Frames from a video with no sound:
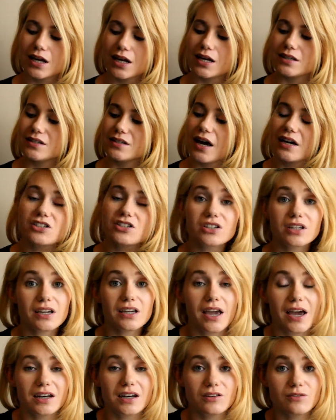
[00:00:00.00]
It's
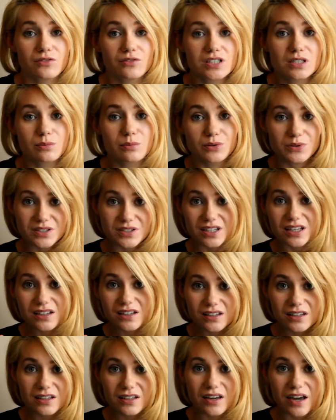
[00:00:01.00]
actually an invisible
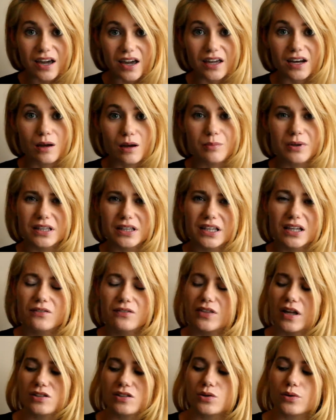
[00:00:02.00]
zinc and I
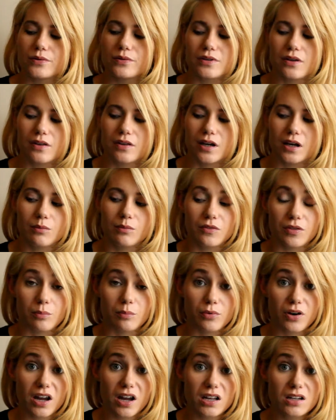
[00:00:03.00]
believe that's also the name of the
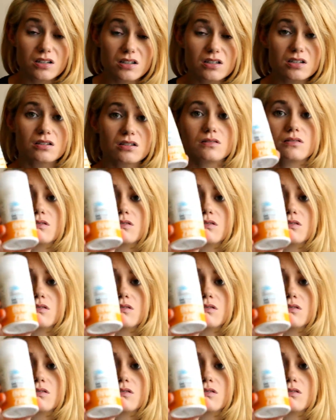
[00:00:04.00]
brand.